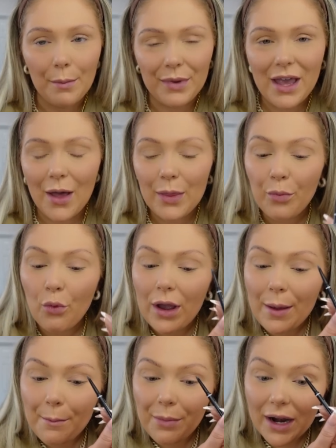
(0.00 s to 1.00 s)
Beyond the
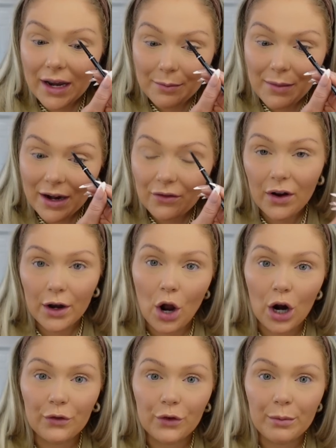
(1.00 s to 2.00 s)
point, but it made it very
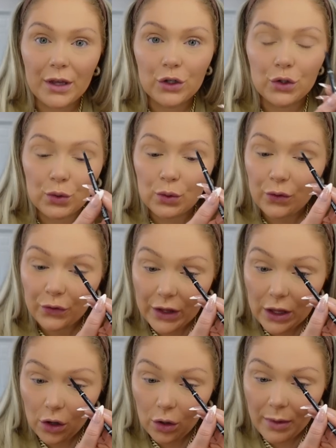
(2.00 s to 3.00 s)
hard for me to
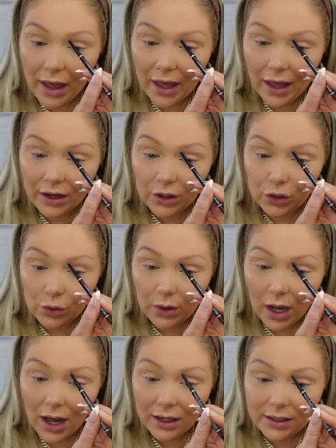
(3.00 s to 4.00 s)
film and do
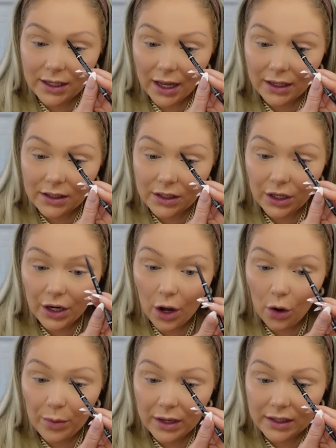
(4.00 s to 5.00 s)
content, you
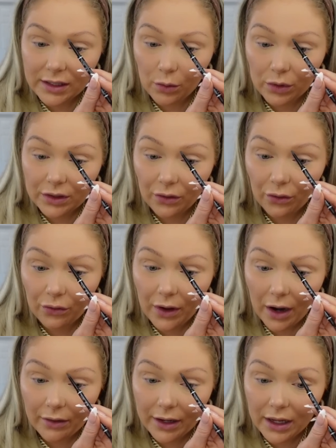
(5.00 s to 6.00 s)
know, because it was
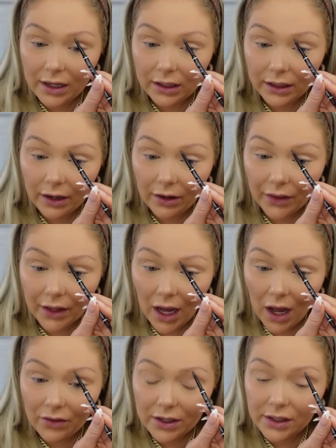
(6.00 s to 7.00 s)
very glaringly
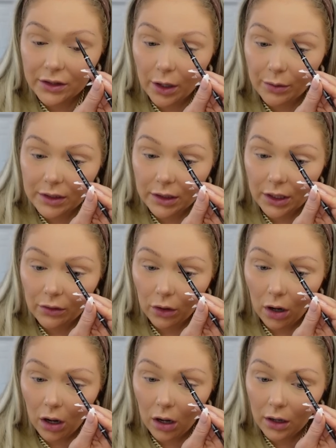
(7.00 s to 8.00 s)
obvious that there was something
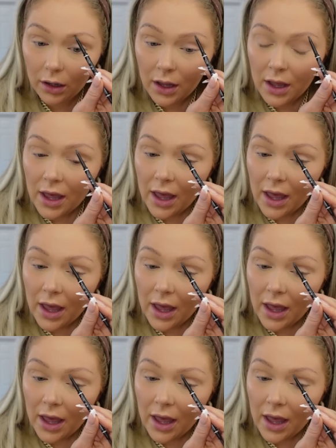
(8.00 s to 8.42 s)
wrong.